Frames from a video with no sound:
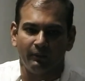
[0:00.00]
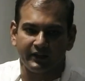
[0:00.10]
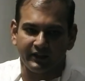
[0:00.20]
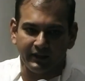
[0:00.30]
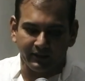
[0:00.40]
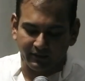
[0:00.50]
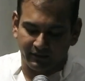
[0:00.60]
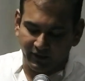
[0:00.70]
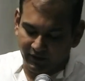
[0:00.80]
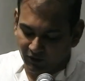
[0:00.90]
But
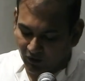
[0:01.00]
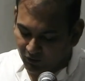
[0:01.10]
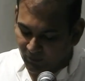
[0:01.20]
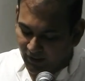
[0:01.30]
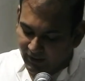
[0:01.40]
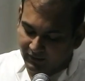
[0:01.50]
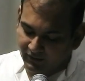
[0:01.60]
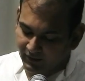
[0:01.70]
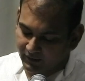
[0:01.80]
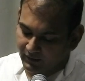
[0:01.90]
yet they did not do
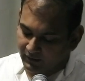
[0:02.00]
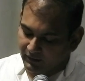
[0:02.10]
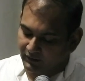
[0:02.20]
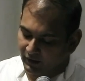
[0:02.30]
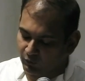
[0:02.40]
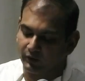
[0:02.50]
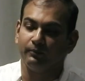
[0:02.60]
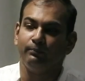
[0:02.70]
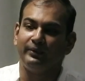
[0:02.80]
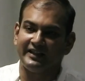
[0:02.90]
anything that would
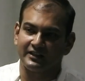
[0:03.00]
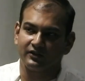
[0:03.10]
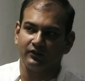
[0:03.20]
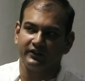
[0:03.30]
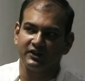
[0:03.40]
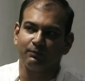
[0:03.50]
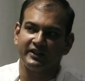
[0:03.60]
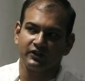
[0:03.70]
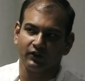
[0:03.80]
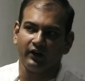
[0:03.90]

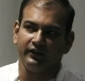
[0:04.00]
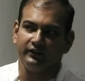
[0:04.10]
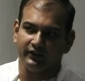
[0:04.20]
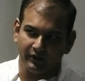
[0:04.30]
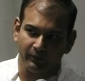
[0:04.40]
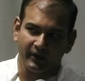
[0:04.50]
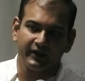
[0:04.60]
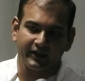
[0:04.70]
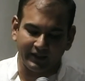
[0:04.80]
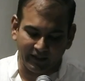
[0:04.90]
displease God. They
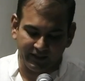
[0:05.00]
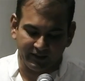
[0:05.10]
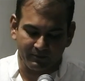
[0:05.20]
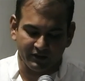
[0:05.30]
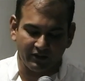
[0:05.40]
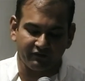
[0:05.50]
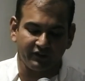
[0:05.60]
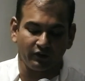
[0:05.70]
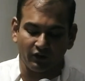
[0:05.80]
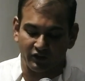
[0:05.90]
went and aligned themselves
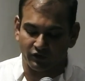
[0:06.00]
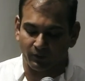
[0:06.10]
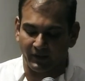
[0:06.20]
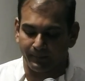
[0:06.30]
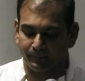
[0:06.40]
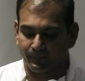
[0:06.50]
in God's way.